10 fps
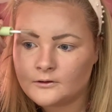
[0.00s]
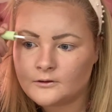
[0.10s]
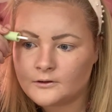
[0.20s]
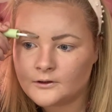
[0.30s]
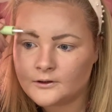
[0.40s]

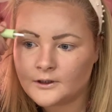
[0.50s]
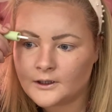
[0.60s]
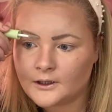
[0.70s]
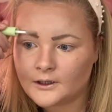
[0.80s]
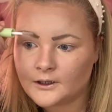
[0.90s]
Just
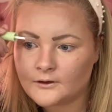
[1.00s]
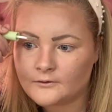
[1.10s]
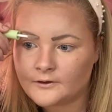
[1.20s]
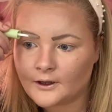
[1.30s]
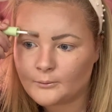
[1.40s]
think it
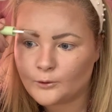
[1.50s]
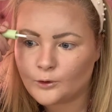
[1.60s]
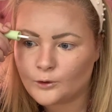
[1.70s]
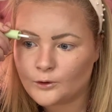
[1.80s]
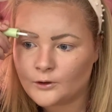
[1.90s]
gives that
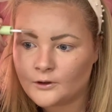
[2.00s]
more